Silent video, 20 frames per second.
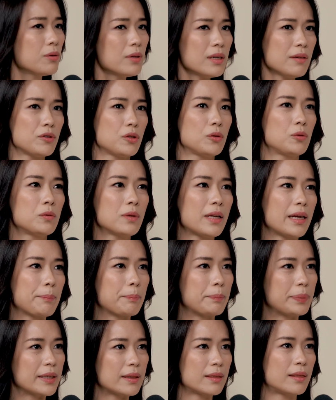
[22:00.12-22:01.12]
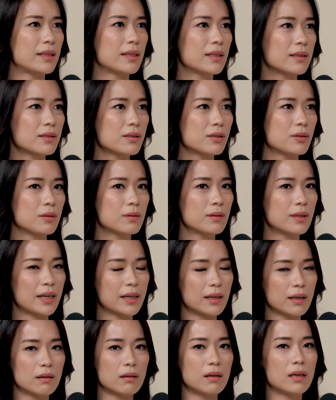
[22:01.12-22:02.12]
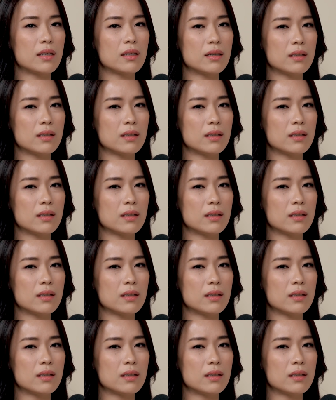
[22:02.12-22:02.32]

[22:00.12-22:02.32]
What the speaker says: You don't have to do like big things, like,